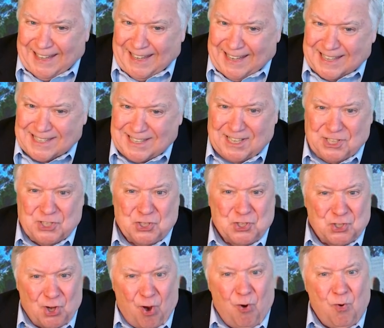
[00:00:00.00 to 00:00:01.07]
is it
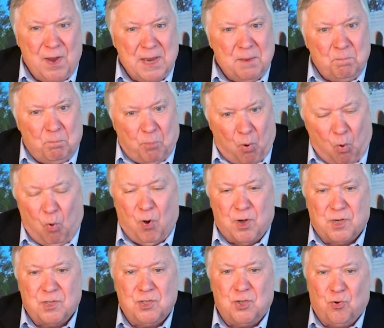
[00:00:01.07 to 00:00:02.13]
so
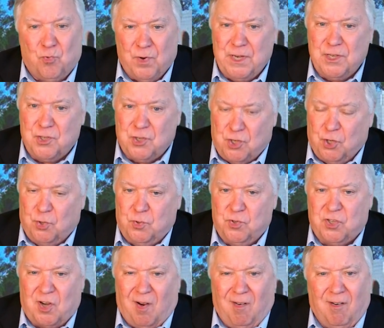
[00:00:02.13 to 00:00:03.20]
important to
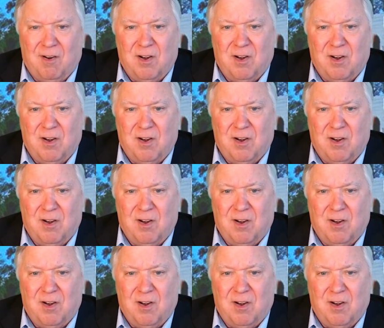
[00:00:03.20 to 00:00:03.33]
reduce our